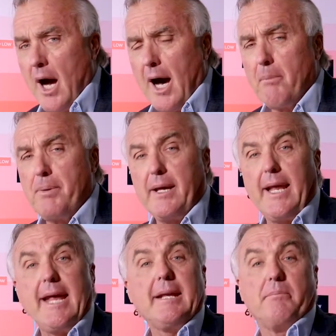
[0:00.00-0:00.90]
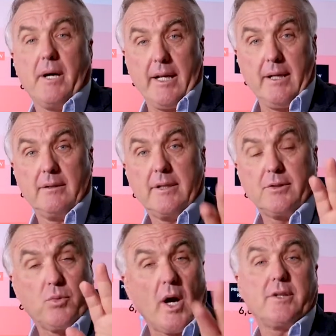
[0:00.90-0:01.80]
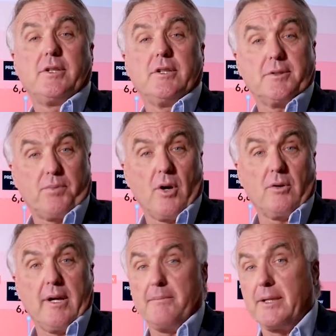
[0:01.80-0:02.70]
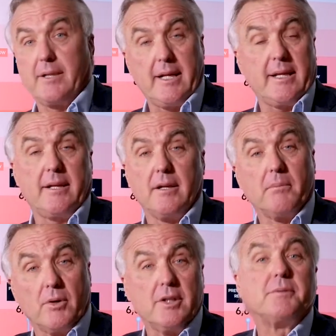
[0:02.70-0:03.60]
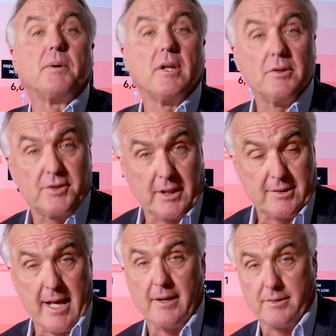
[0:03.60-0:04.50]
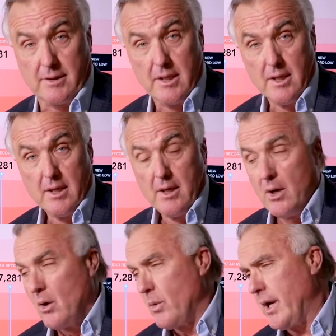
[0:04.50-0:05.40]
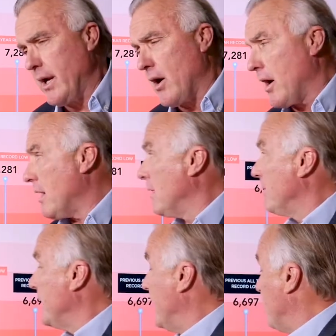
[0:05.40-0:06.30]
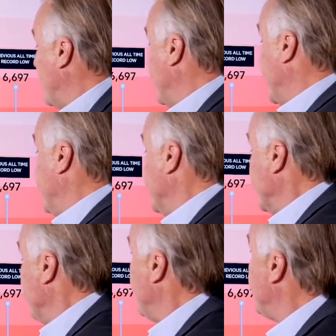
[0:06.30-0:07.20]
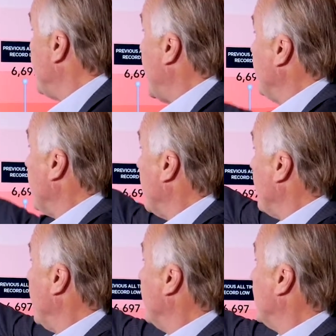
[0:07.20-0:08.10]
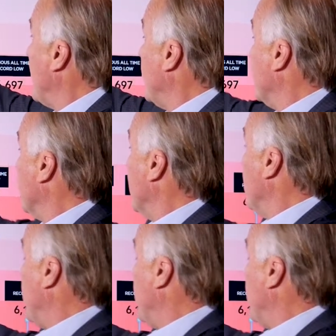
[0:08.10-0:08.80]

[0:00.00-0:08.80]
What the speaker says: I'll bet anybody that's watching this program that today that number is below 6,000. We are, by the mid-January, we hit a 20-year low.